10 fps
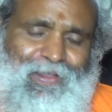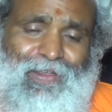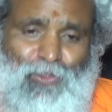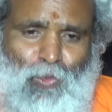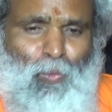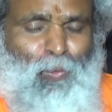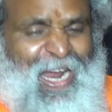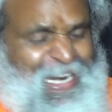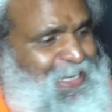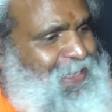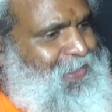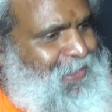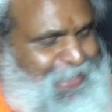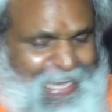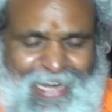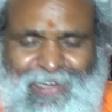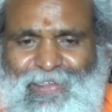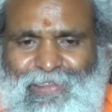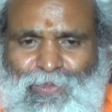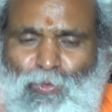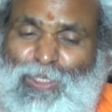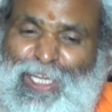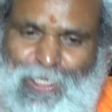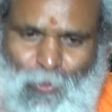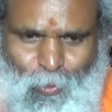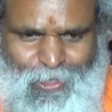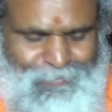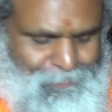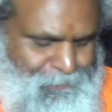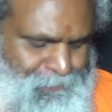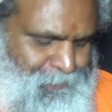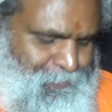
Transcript: So one can do the nirodham,